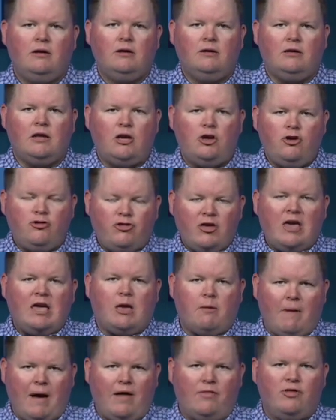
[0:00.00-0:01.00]
Now, you think
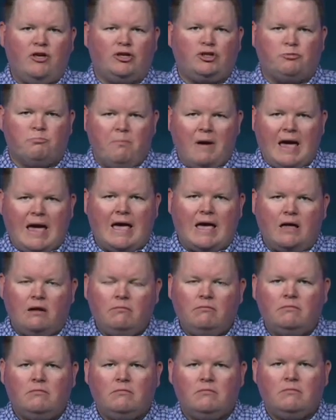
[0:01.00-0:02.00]
about this
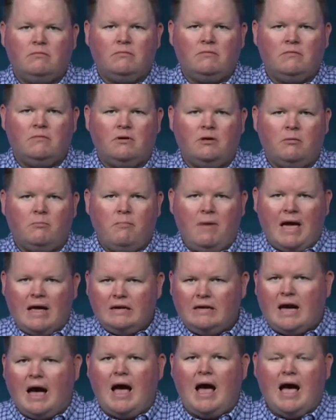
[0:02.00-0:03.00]
man,
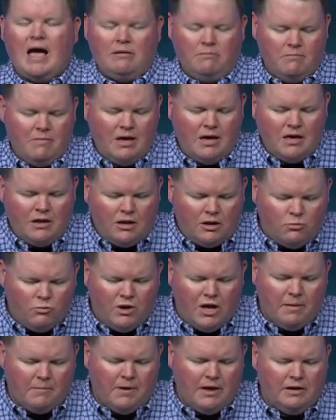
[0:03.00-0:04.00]
mankind, men and
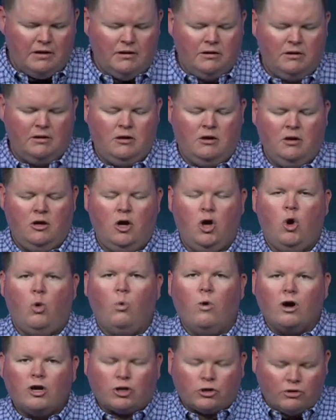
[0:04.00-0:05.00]
women
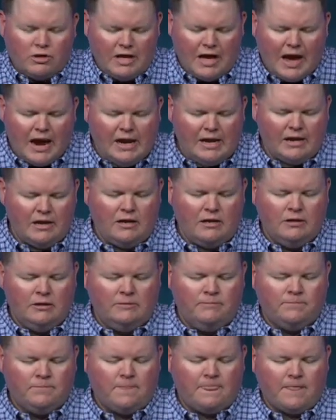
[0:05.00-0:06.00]
were created
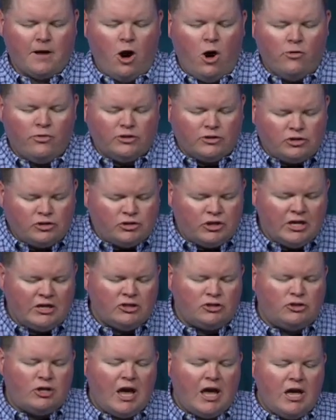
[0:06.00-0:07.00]
on the
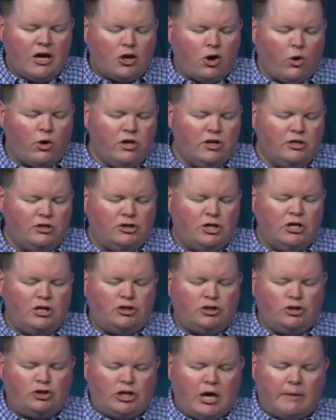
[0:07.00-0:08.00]
sixth day, according to
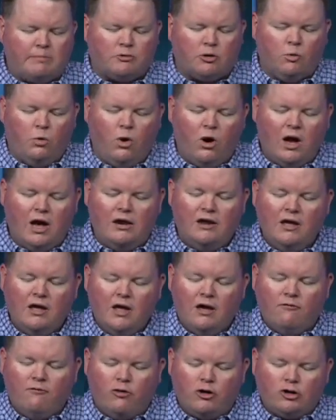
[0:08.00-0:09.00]
Genesis chapter 1,
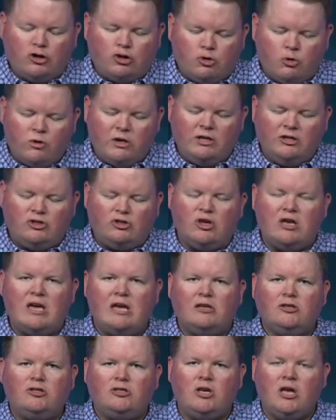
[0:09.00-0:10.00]
verse
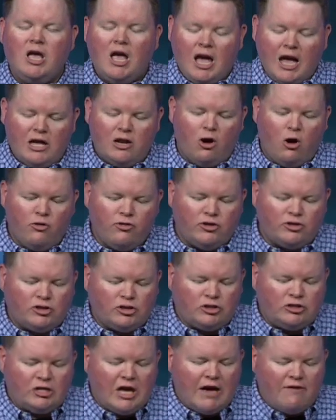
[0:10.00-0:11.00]
26, and on the
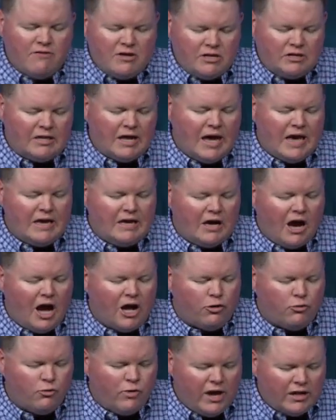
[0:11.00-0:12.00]
seventh day,
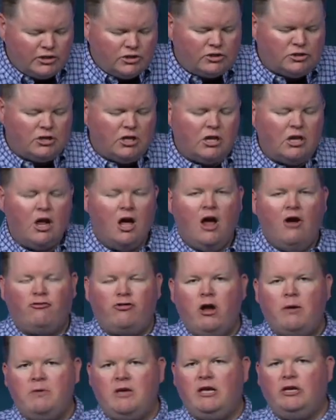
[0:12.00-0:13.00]
God rested
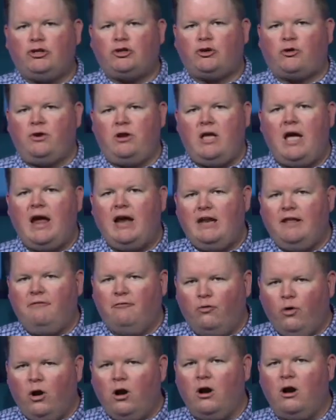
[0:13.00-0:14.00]
from his
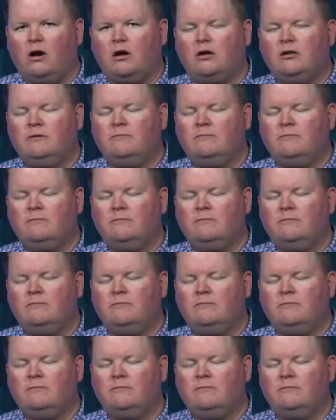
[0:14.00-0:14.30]
creative work.